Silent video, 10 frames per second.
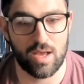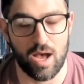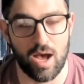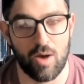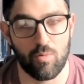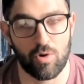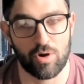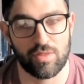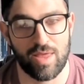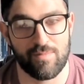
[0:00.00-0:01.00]

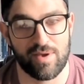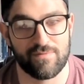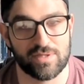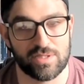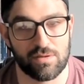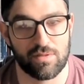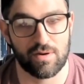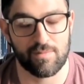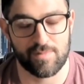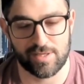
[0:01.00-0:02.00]
work that my
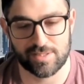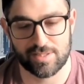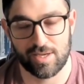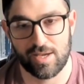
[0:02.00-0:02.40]
physiotherapist